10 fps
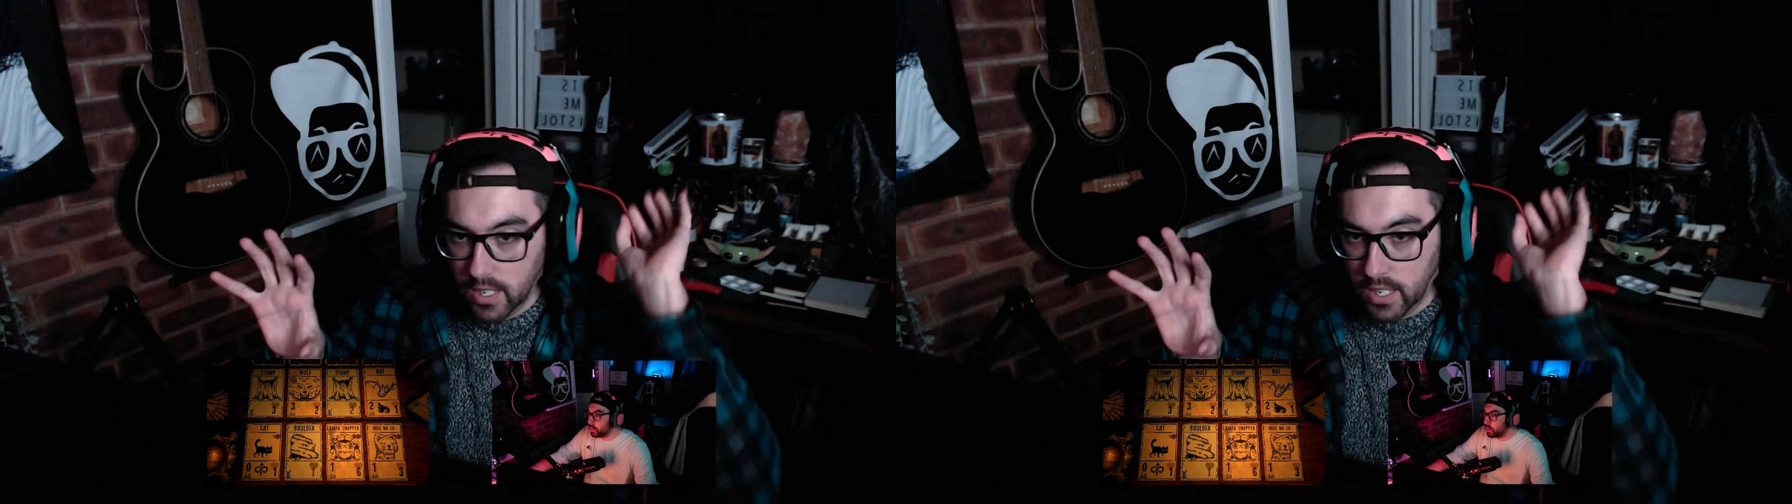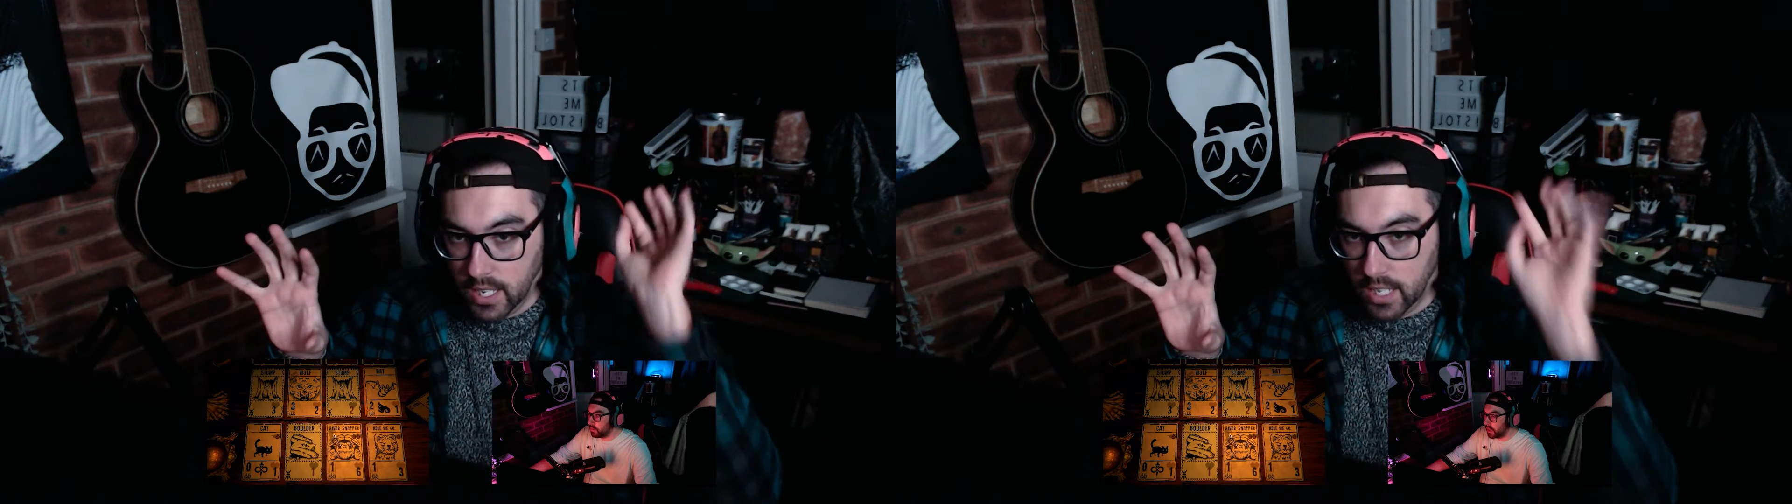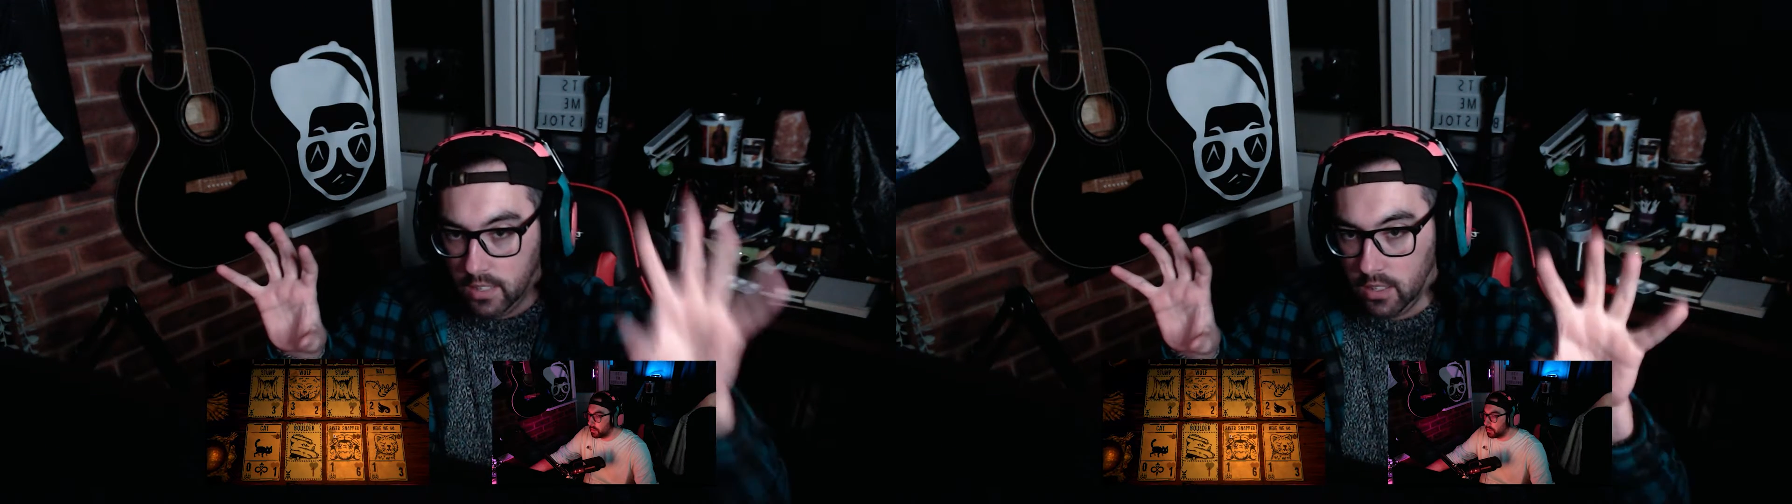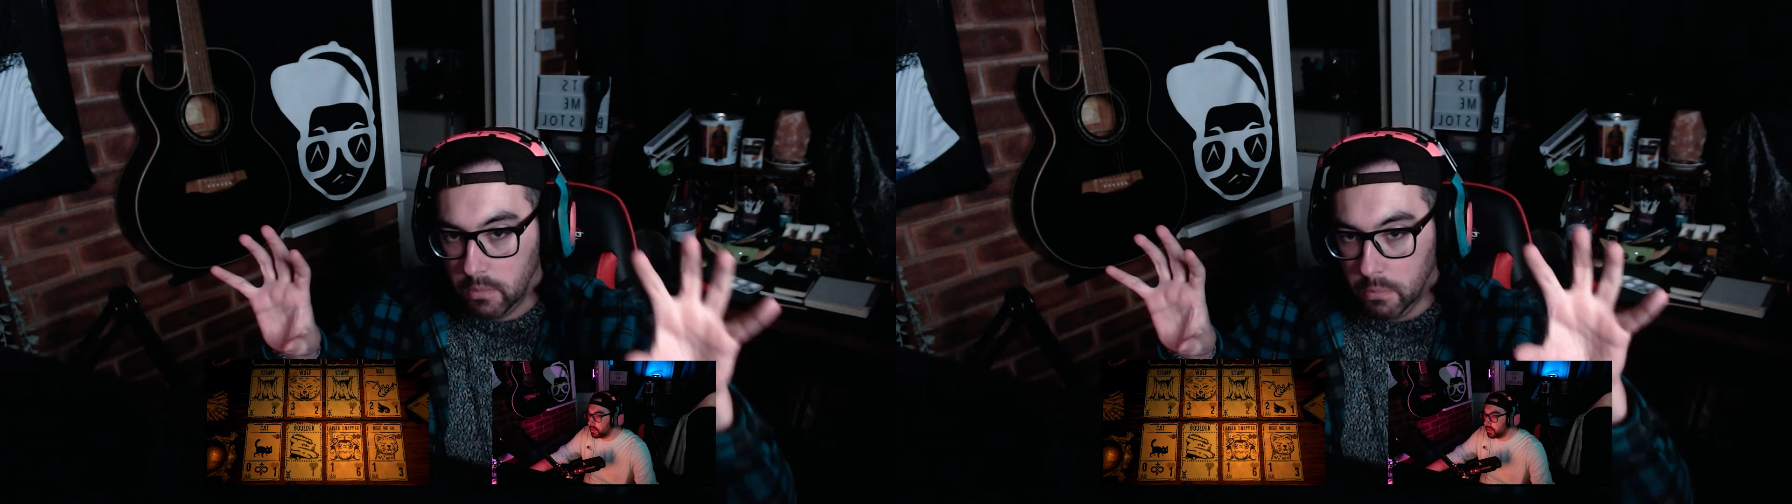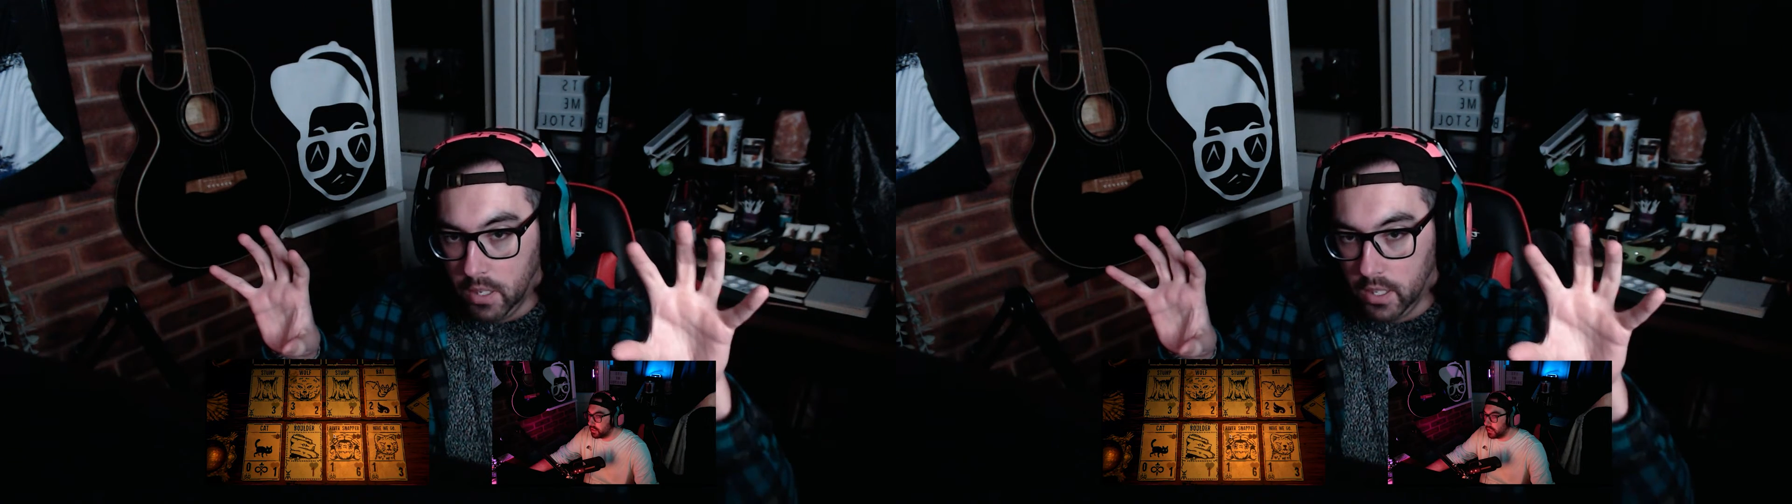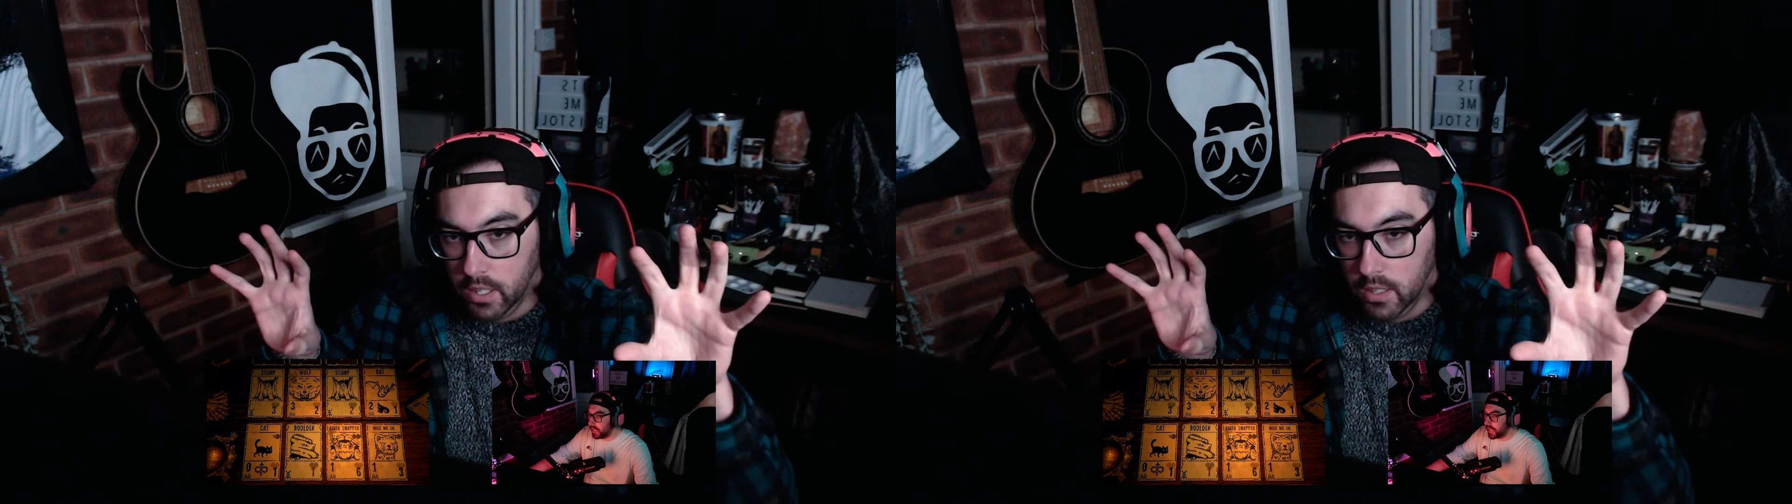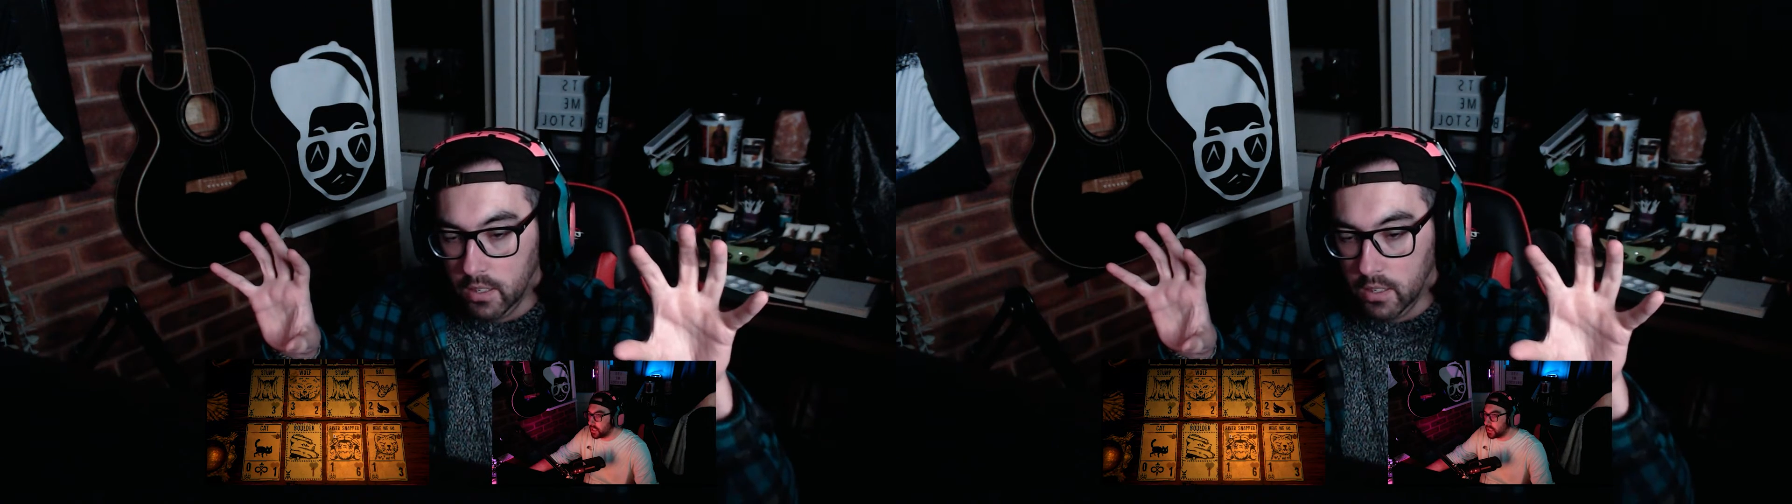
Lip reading: and my